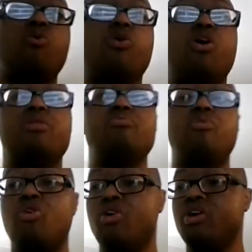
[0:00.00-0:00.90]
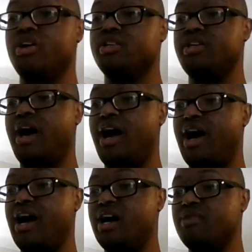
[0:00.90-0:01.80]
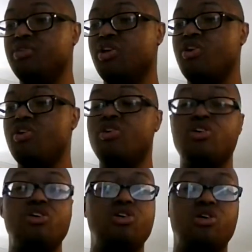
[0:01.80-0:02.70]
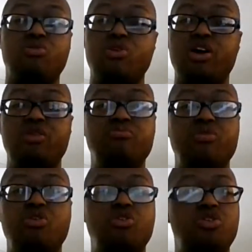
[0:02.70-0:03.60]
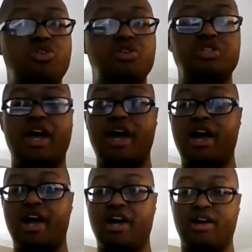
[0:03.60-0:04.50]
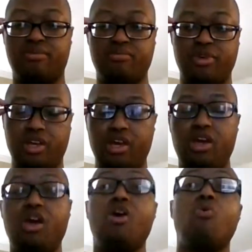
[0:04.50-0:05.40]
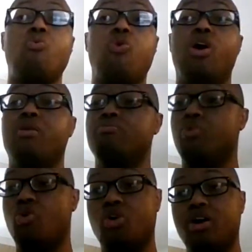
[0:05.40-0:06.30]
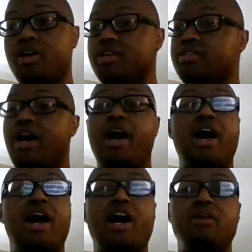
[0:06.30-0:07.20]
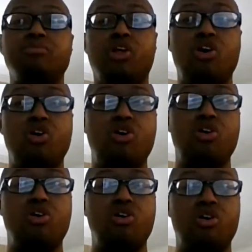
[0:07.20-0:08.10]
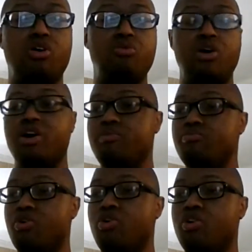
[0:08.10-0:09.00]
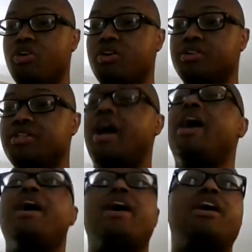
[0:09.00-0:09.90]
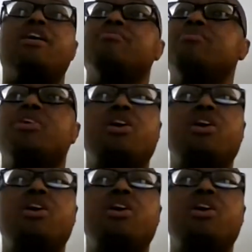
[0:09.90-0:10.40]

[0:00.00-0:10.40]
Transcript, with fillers: one more time, Lord, one more time, one more time, Lord, one more time.